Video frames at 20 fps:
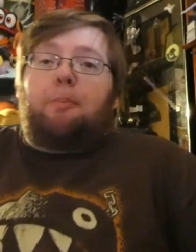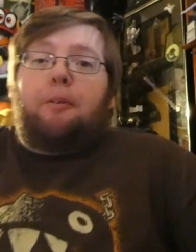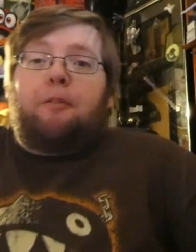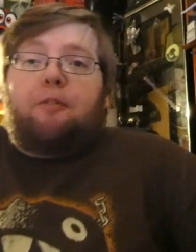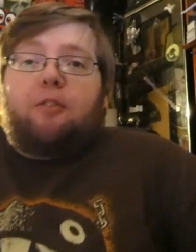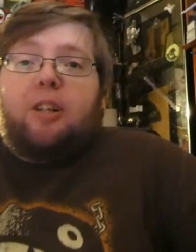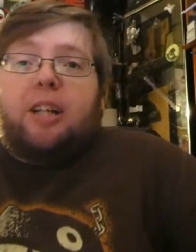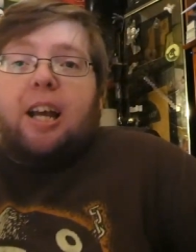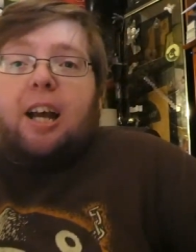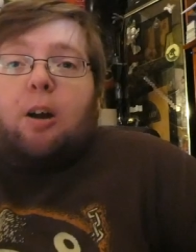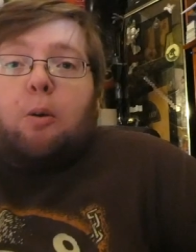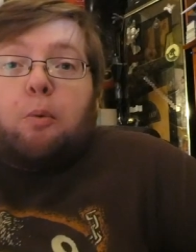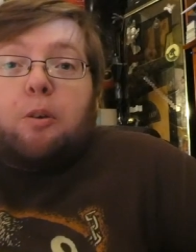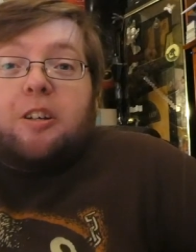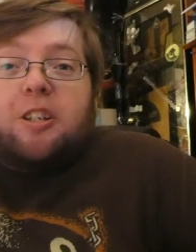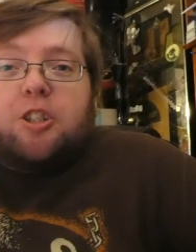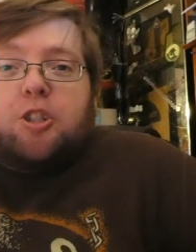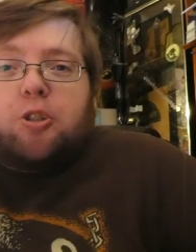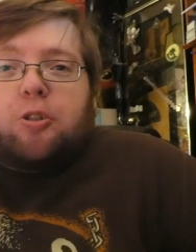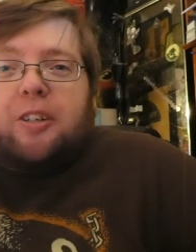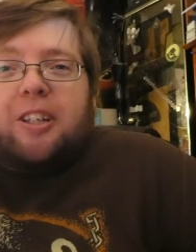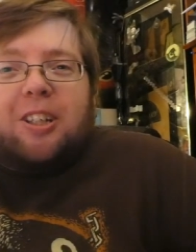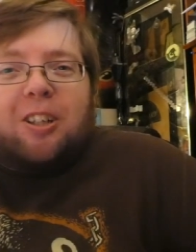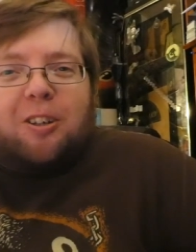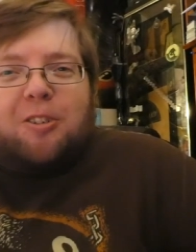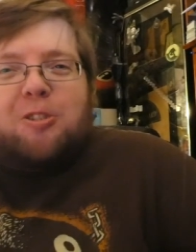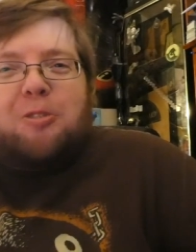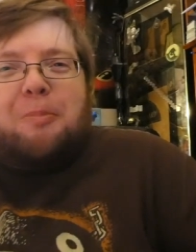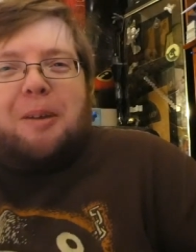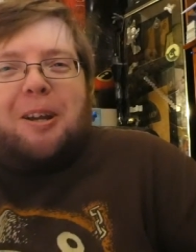But for now, we're enjoying
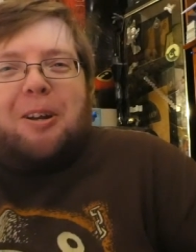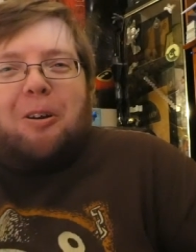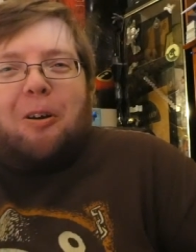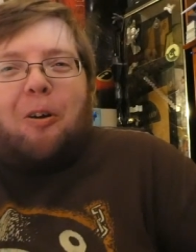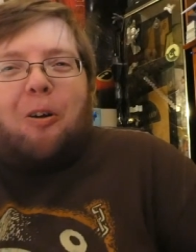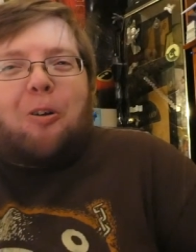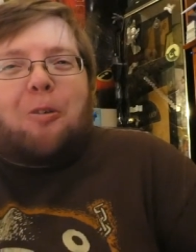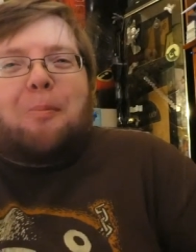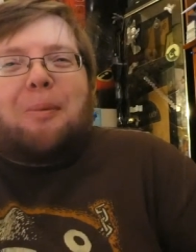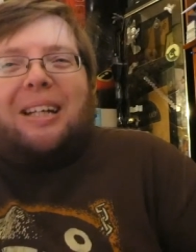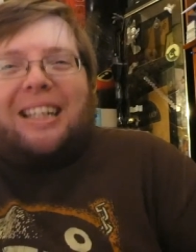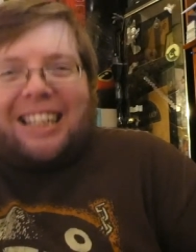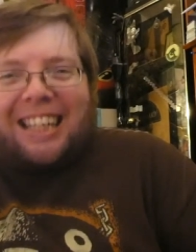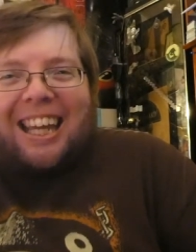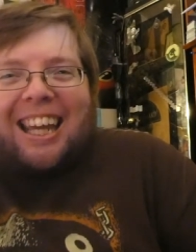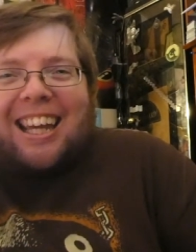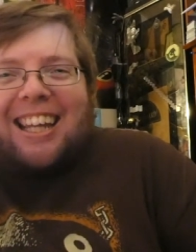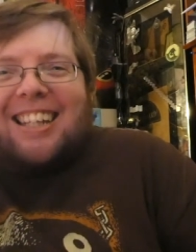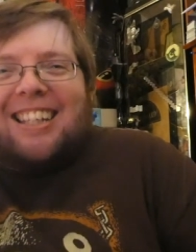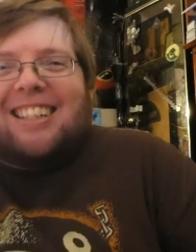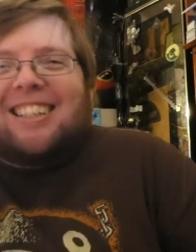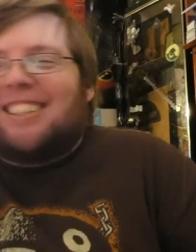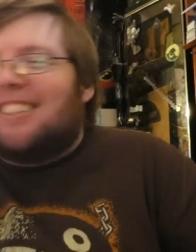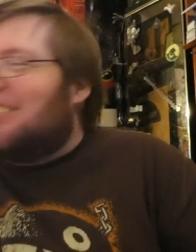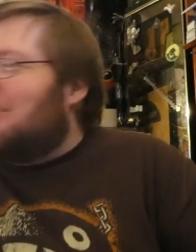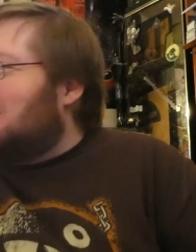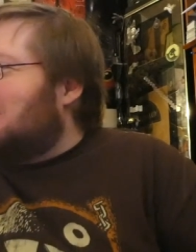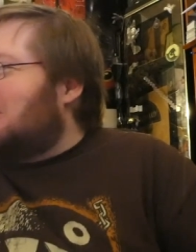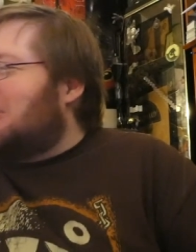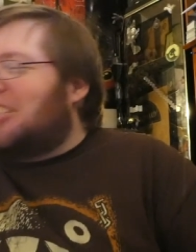Ultraman Orb again,
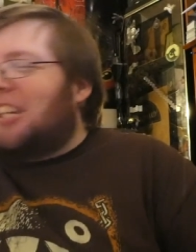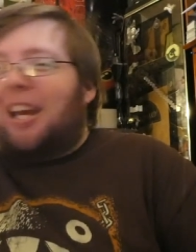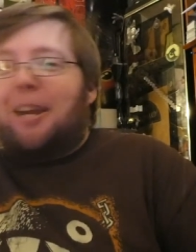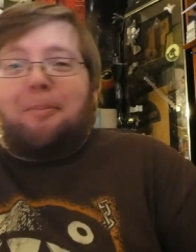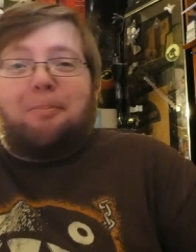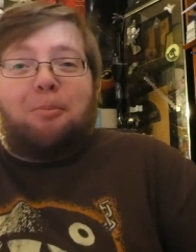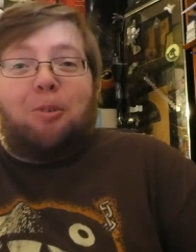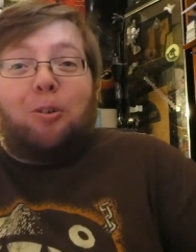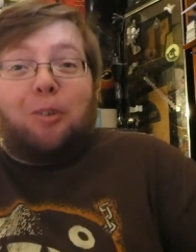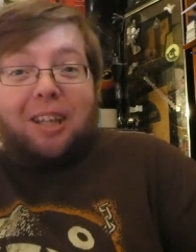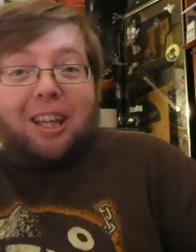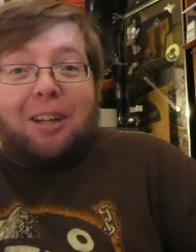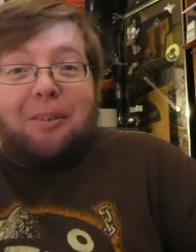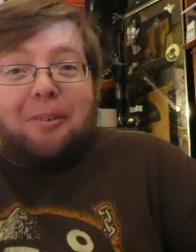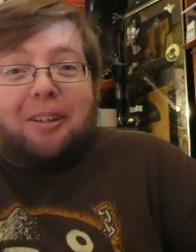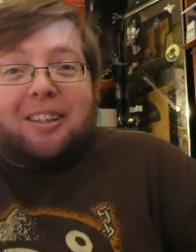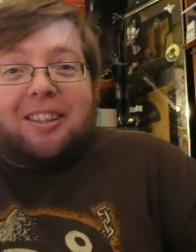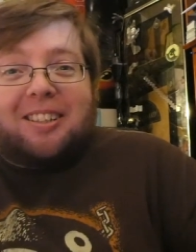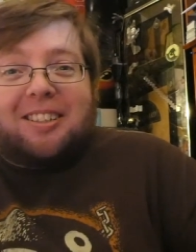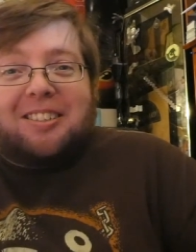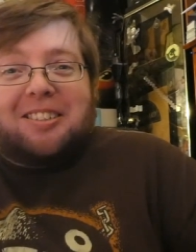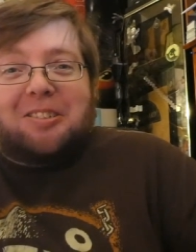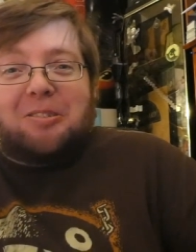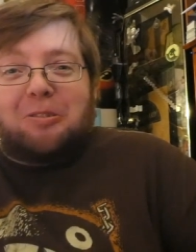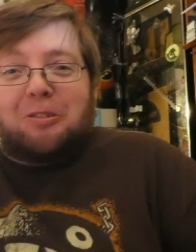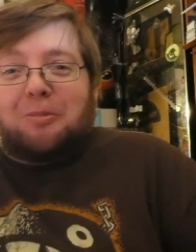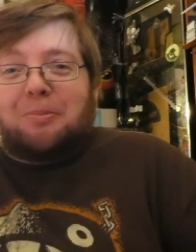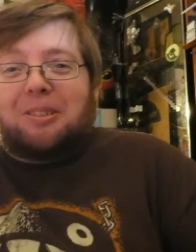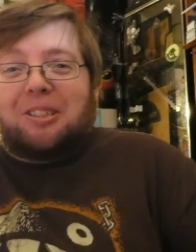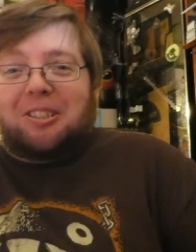which I'm okay with, because
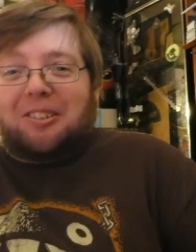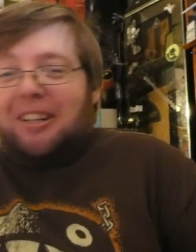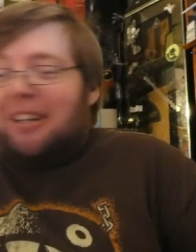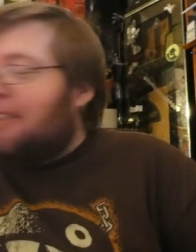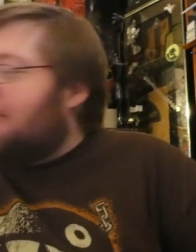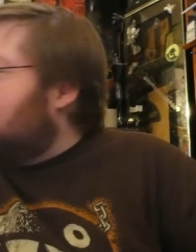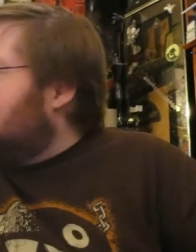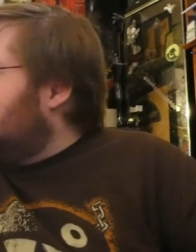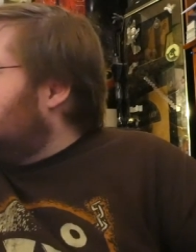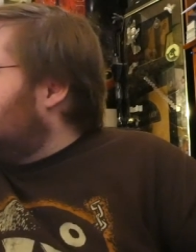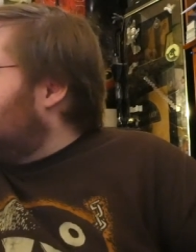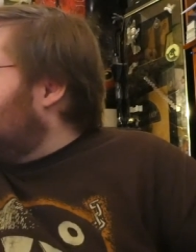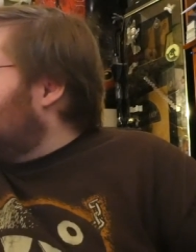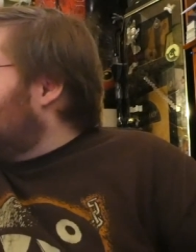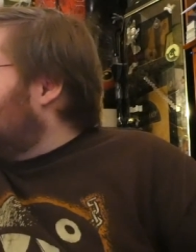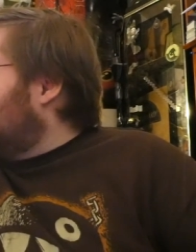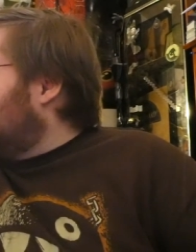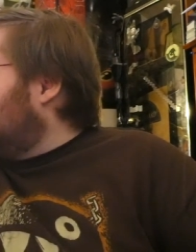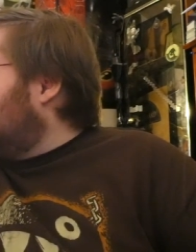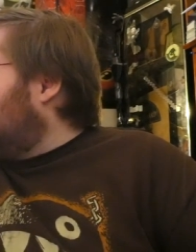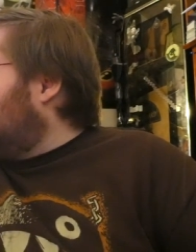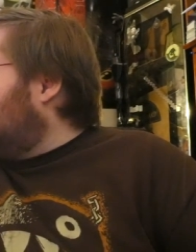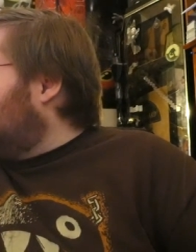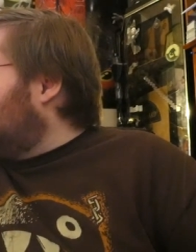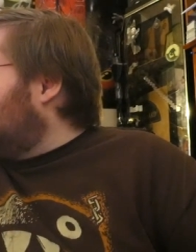Orb is great. Uh,